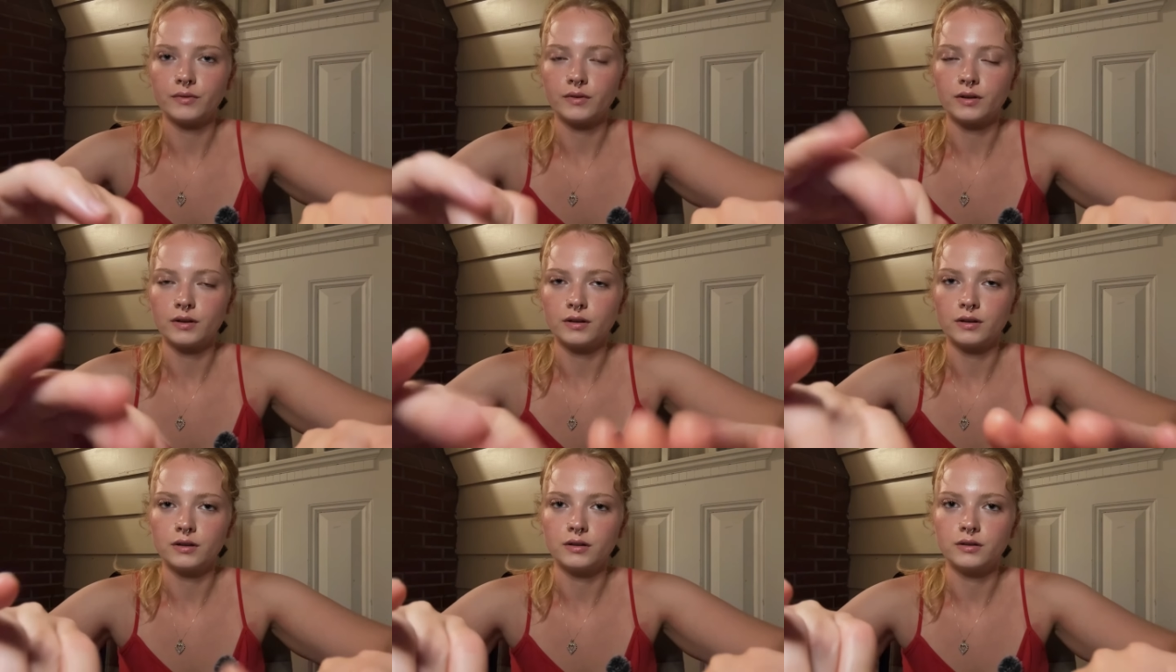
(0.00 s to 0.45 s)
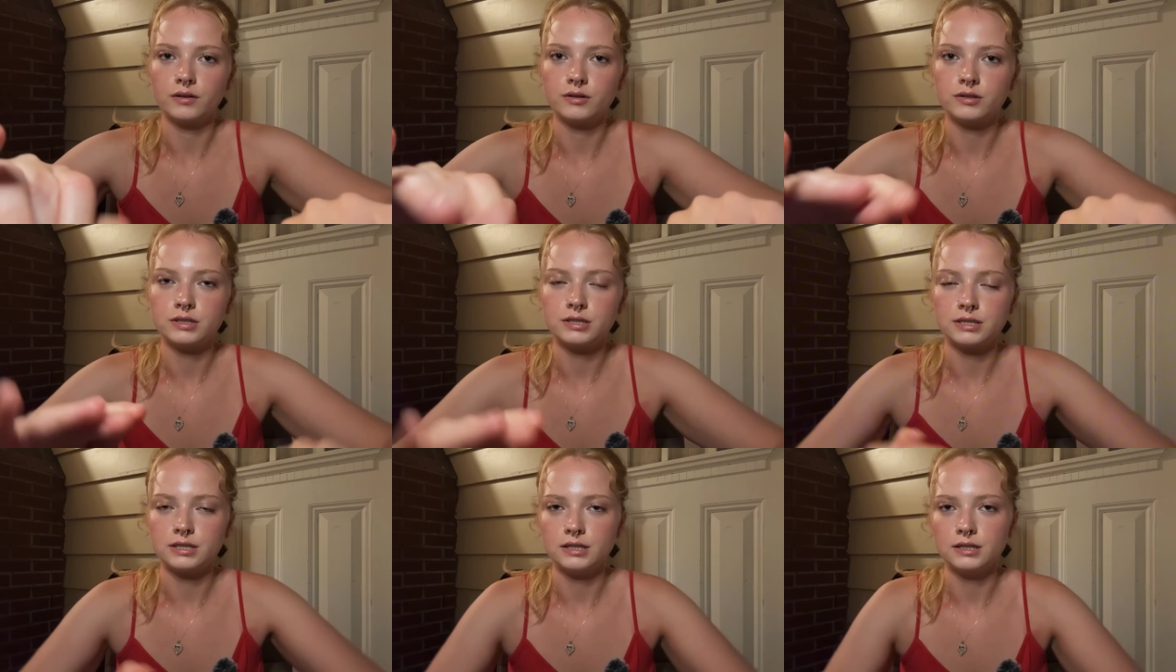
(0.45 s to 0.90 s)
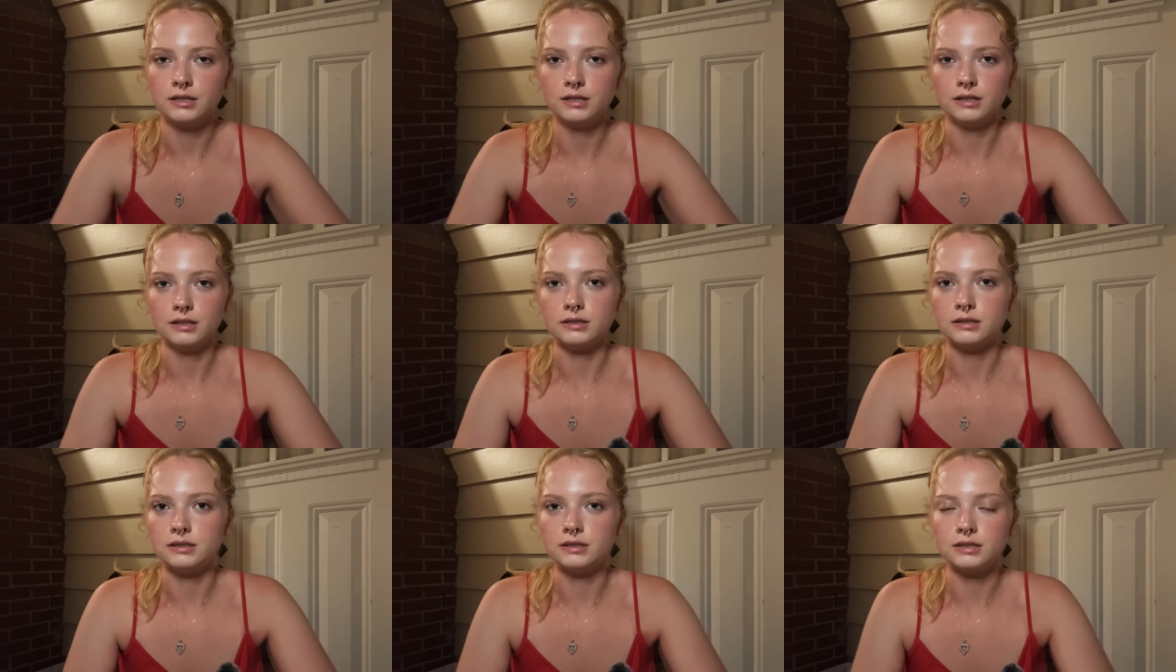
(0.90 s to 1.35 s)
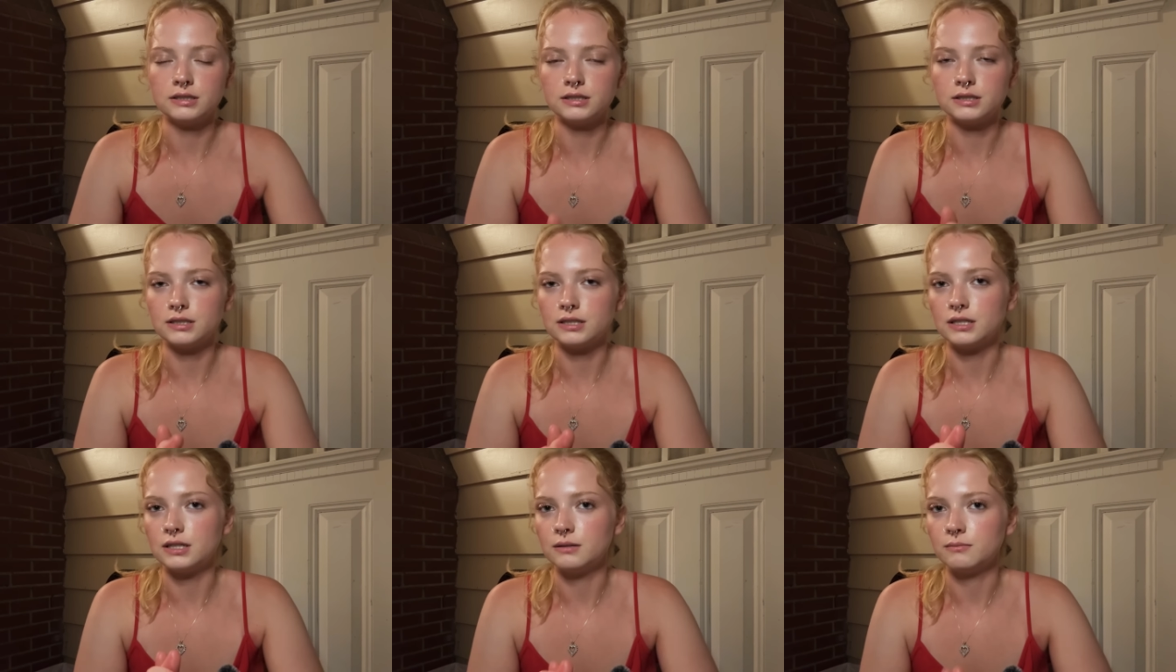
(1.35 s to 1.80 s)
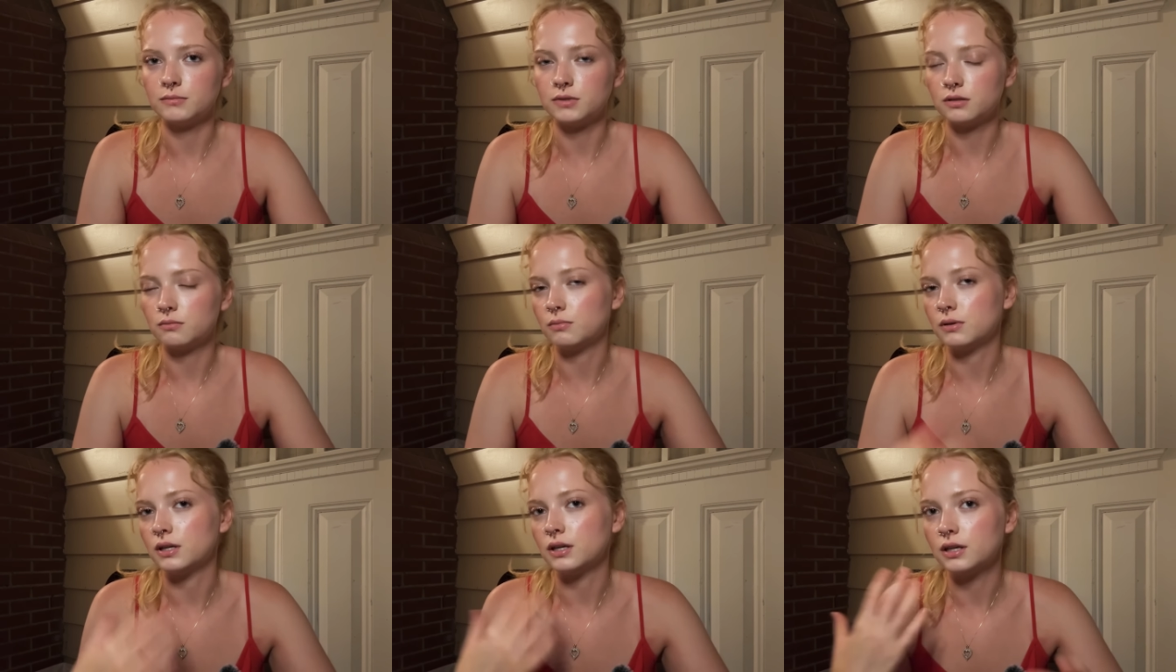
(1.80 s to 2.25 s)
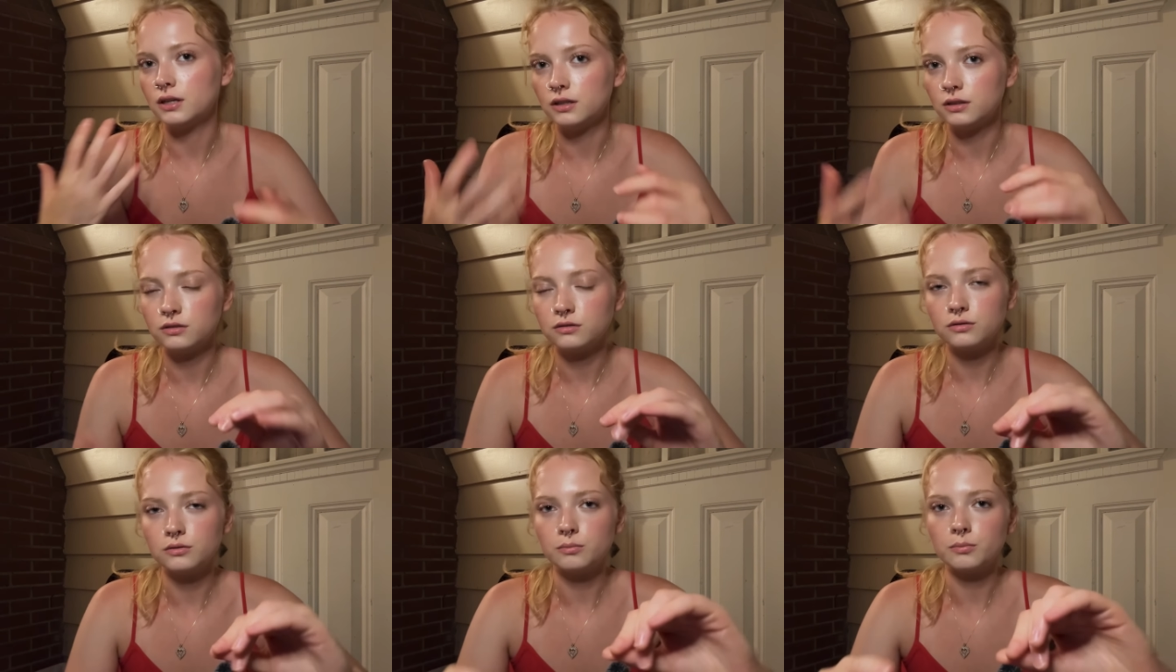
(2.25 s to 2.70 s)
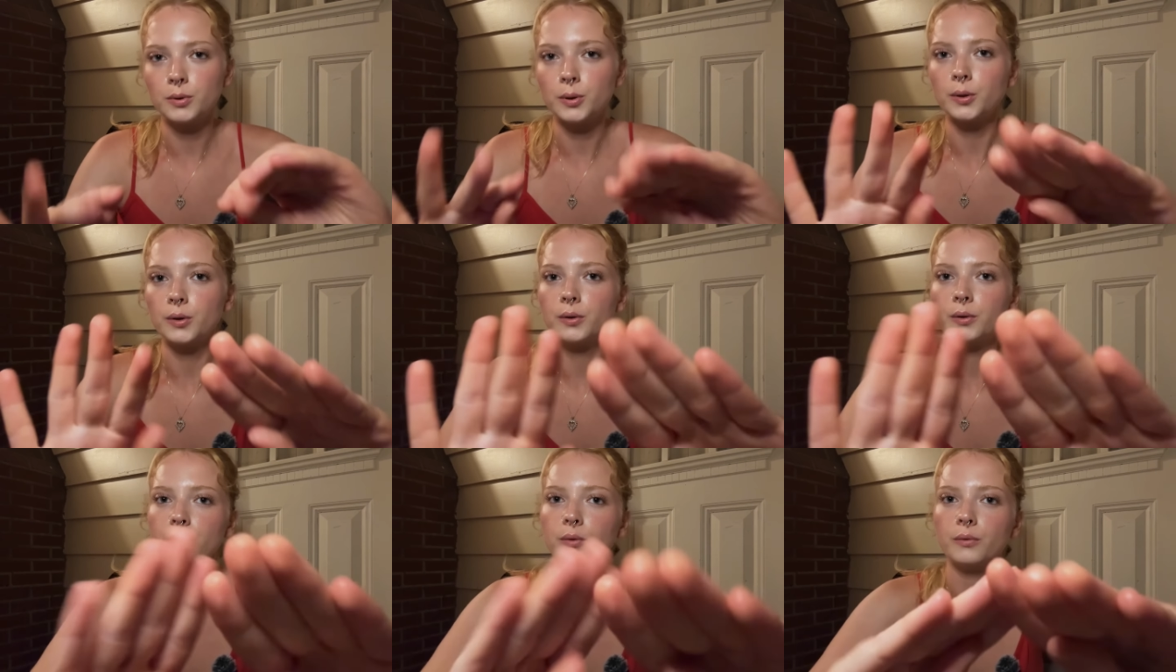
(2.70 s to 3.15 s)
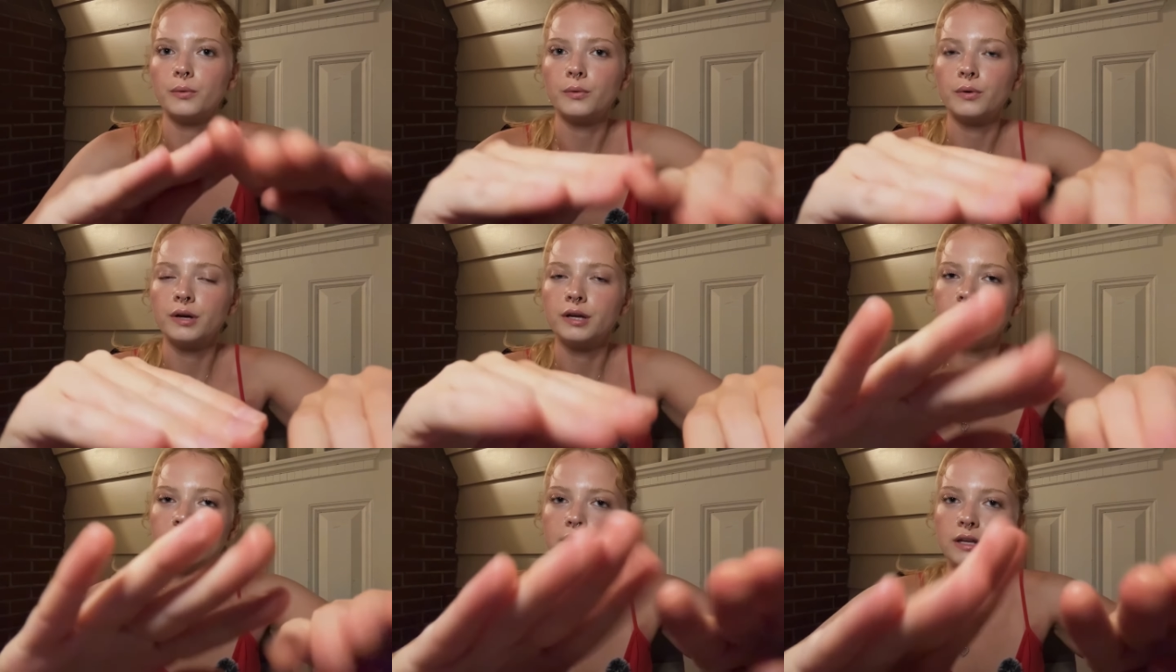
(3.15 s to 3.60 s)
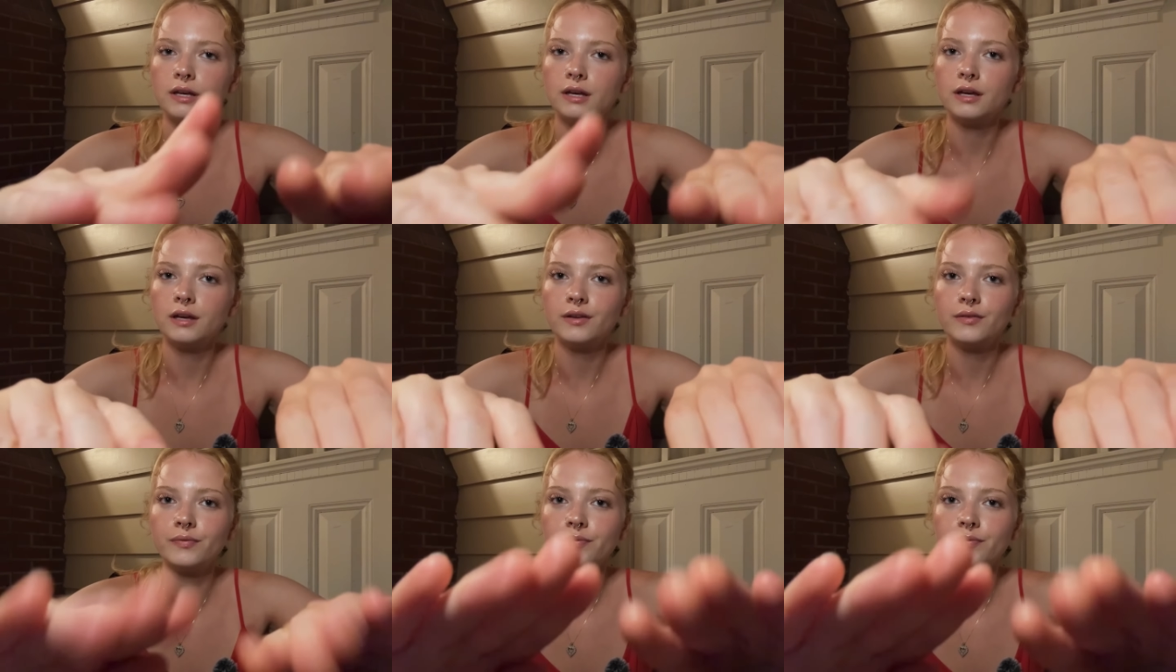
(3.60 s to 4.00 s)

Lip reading: your skin doesn't seem to be super oily,